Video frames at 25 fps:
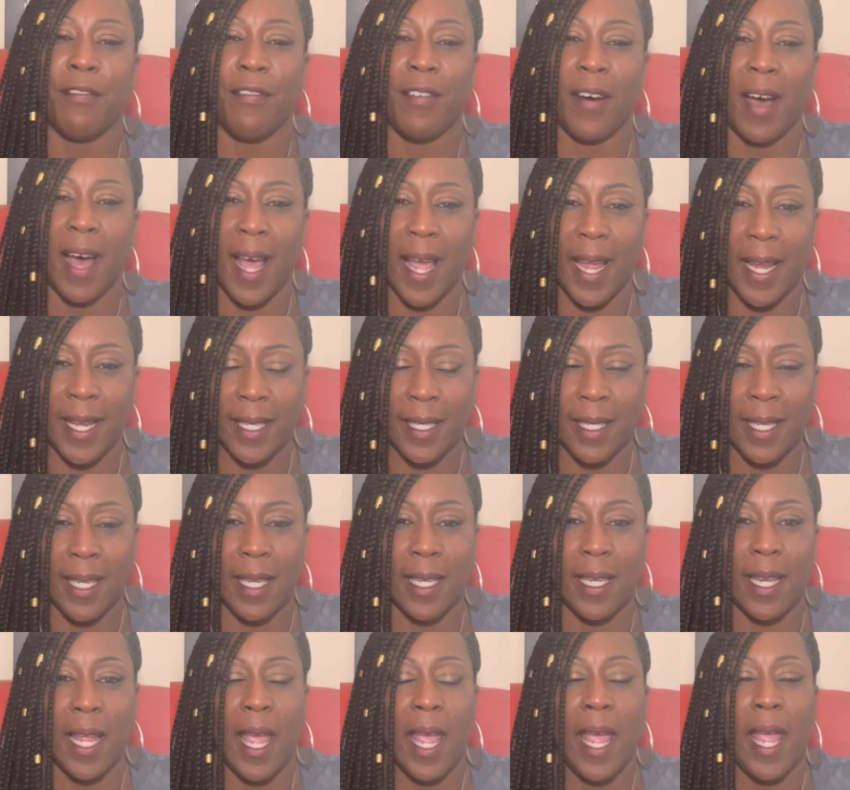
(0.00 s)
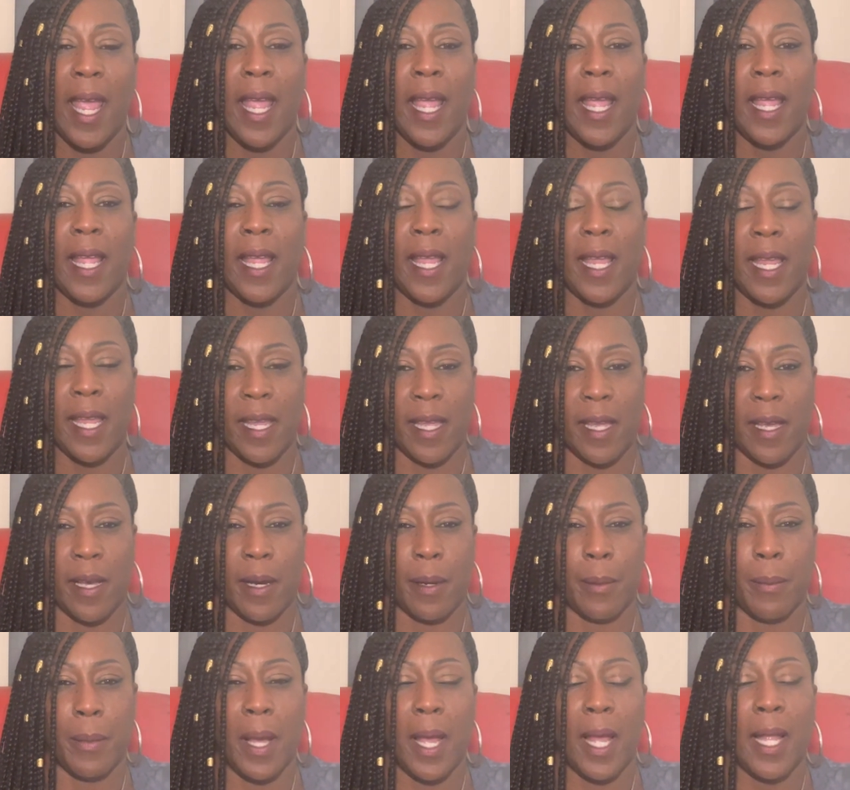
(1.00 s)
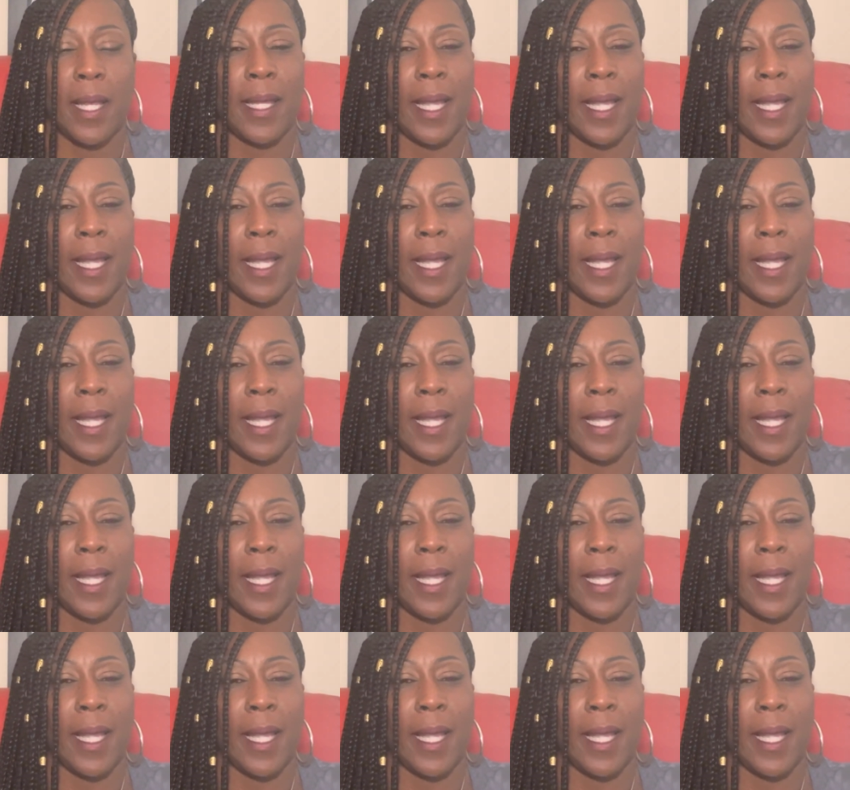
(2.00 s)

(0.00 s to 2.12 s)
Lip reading: finding him.